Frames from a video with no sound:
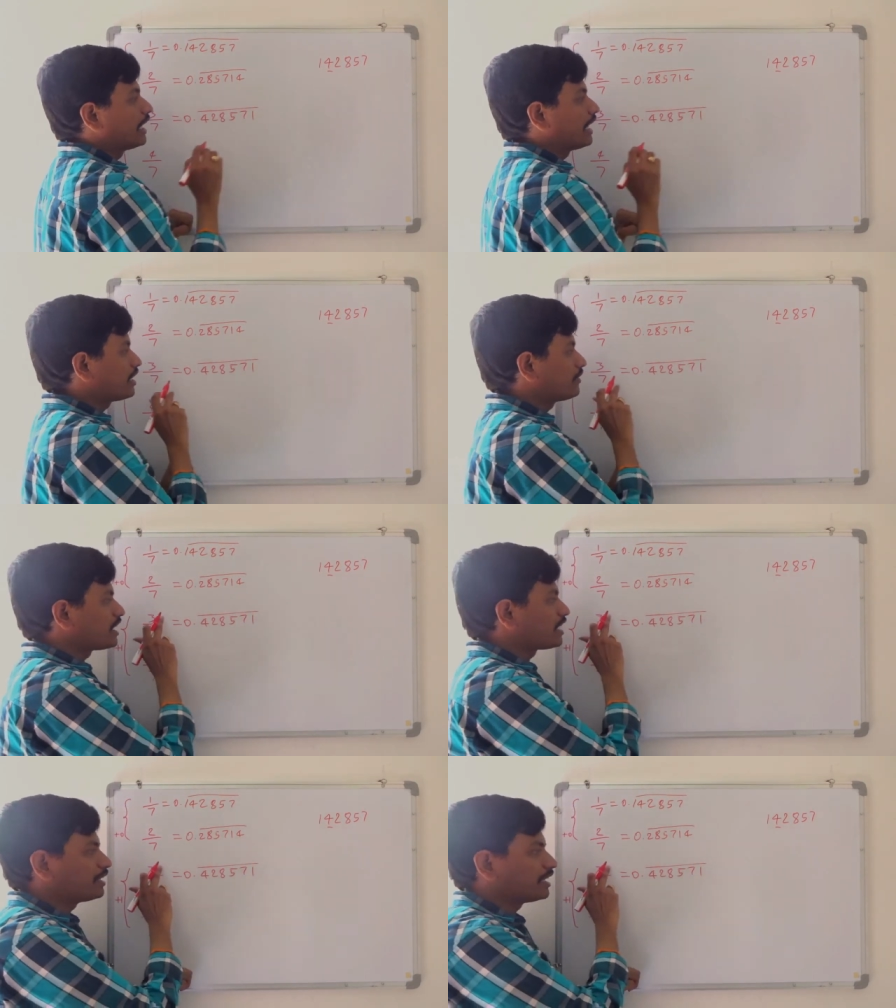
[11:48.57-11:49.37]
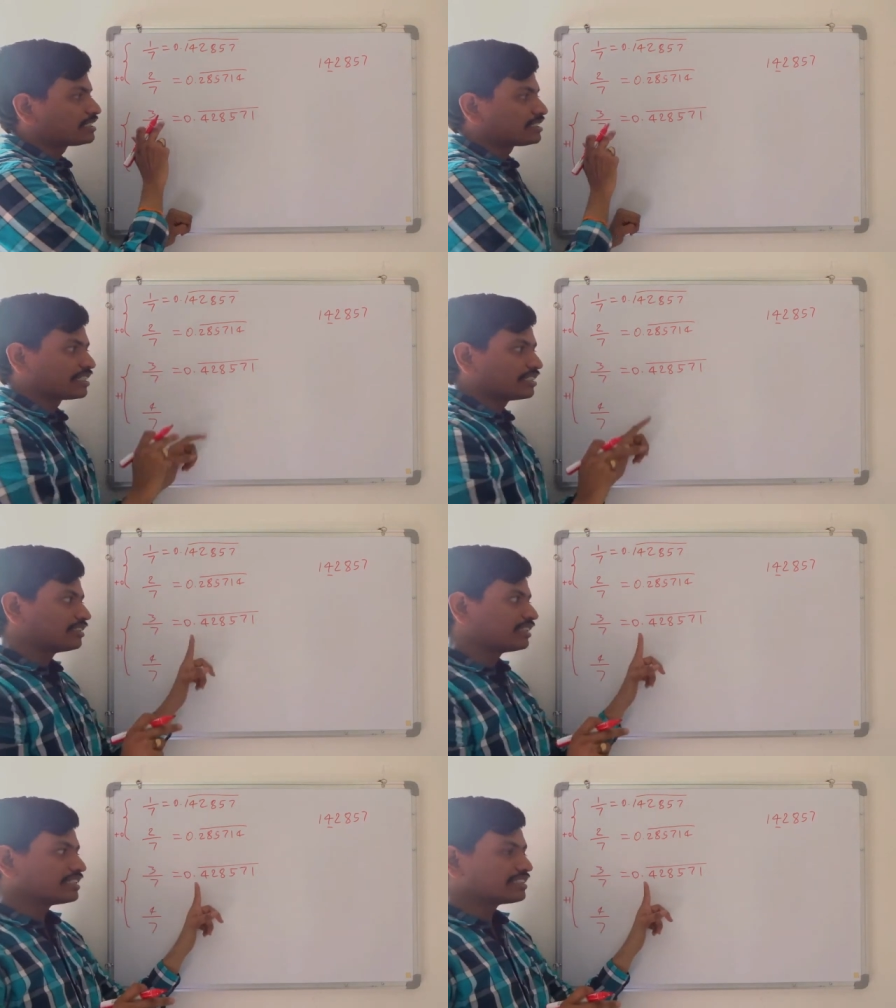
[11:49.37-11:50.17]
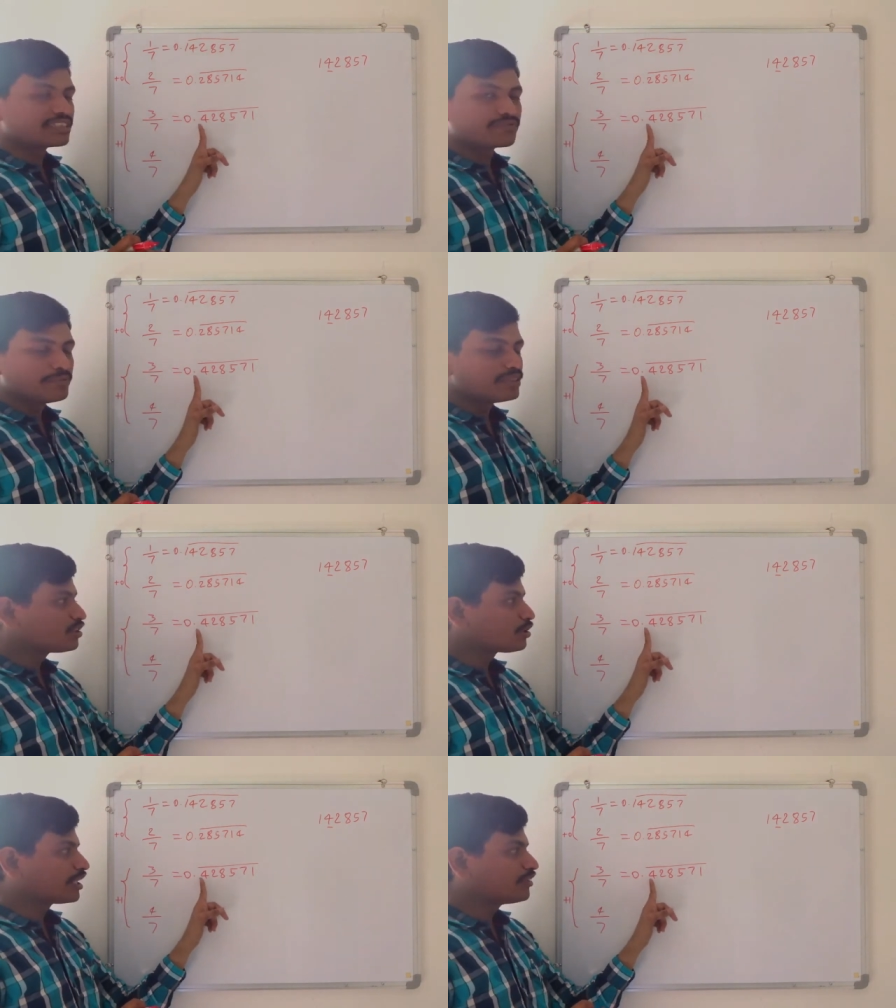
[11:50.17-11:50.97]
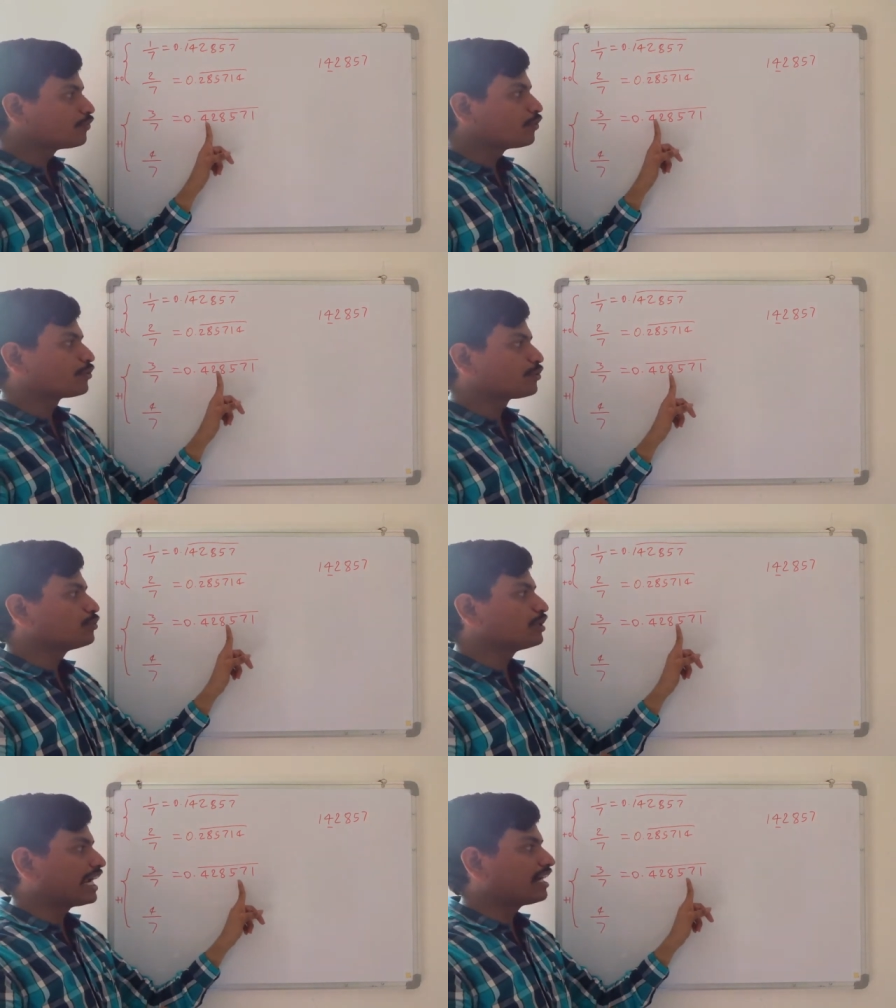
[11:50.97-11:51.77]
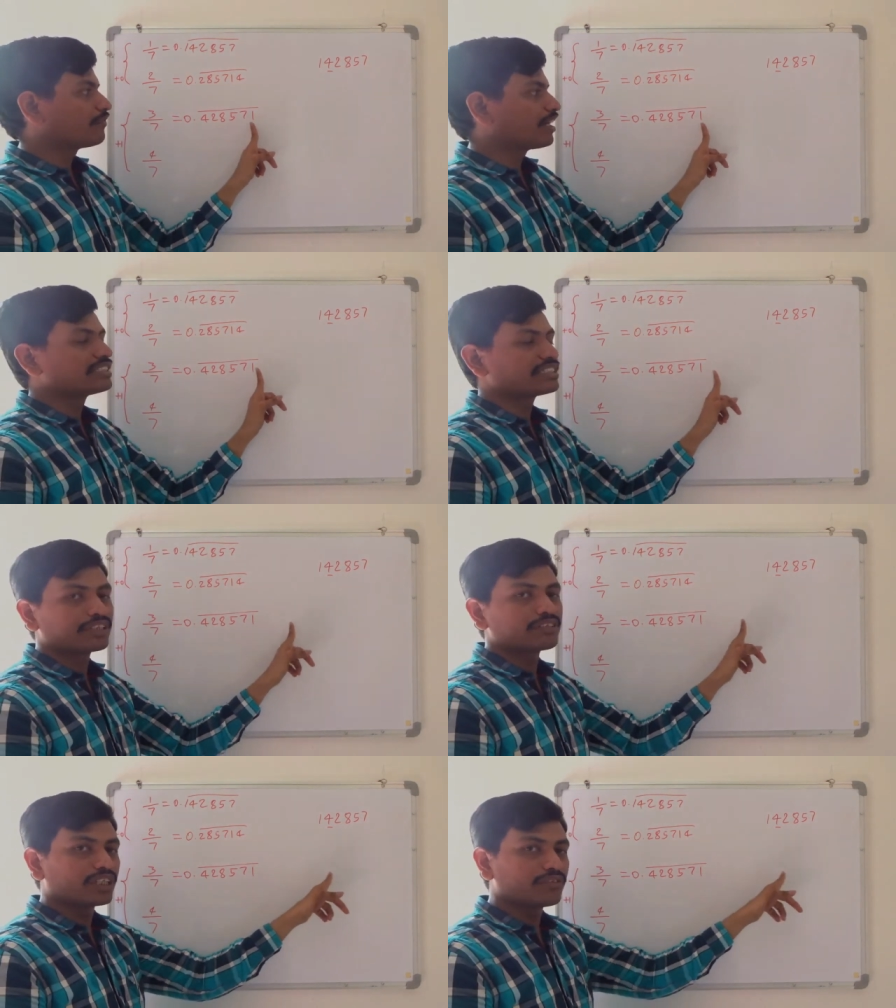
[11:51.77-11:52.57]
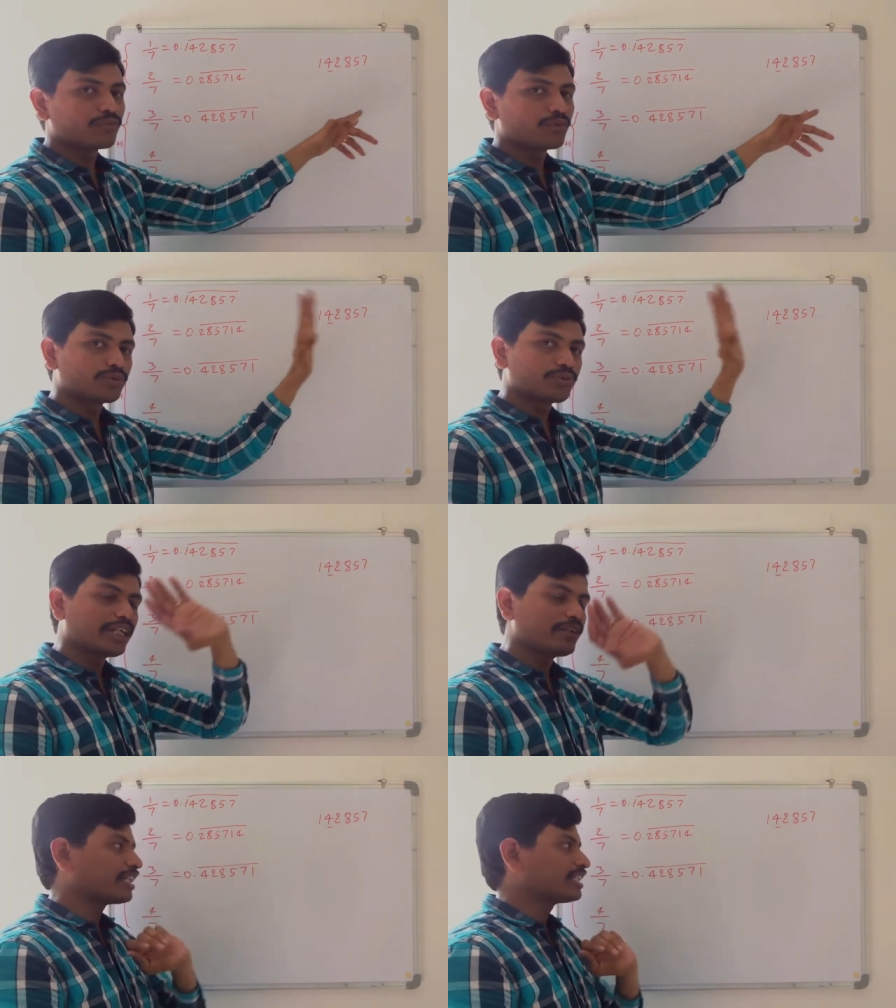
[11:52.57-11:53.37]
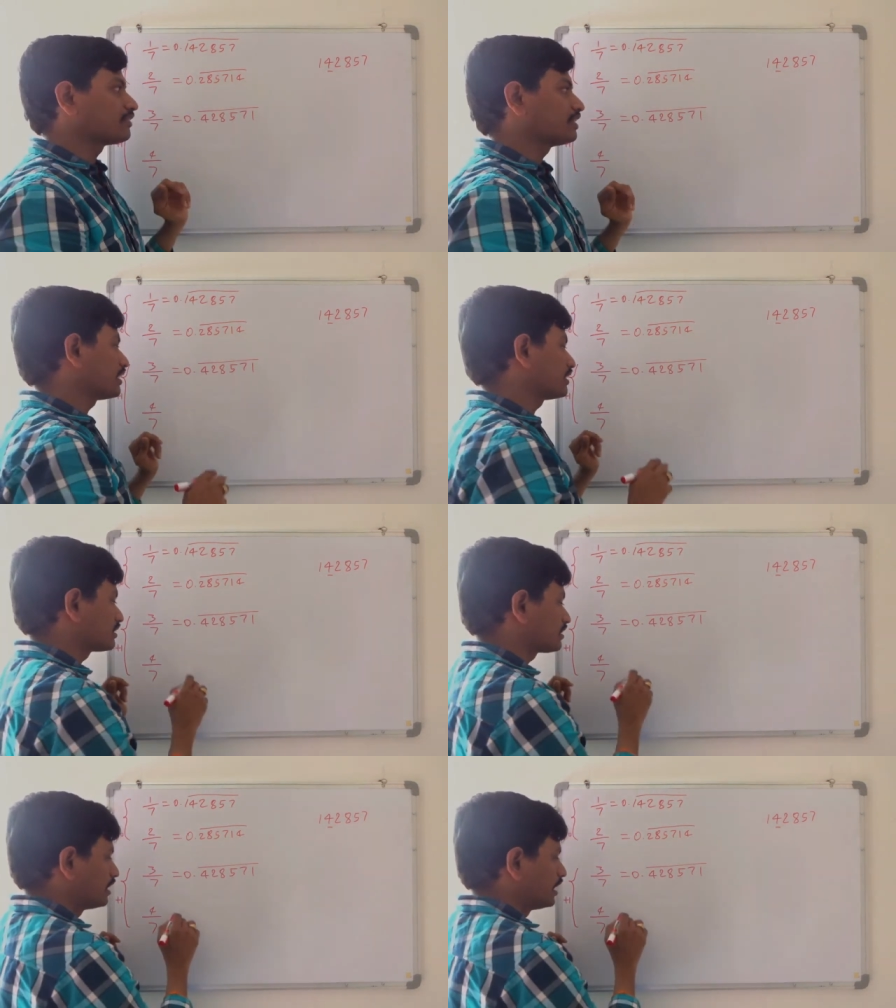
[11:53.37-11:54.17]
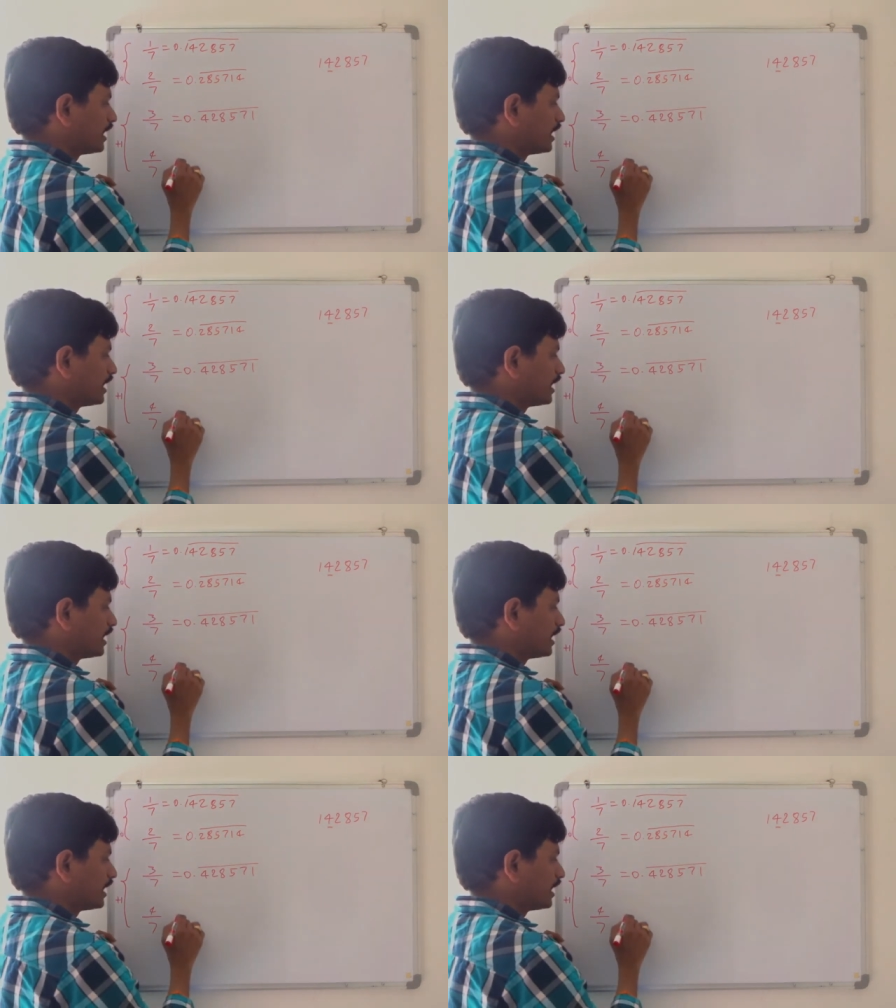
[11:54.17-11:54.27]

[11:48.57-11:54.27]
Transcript: And if the remainder is 3, the digits will be 0.4285714285 like this.